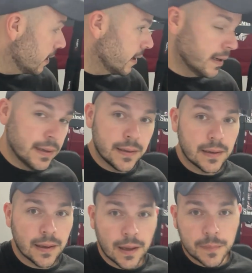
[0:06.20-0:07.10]

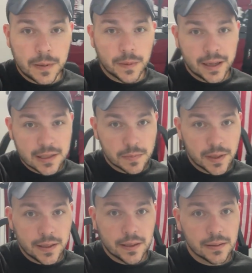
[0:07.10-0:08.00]
And a lot of people ask
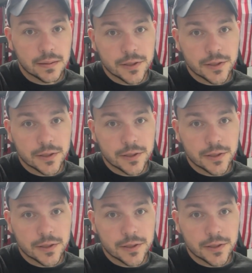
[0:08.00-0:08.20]
me,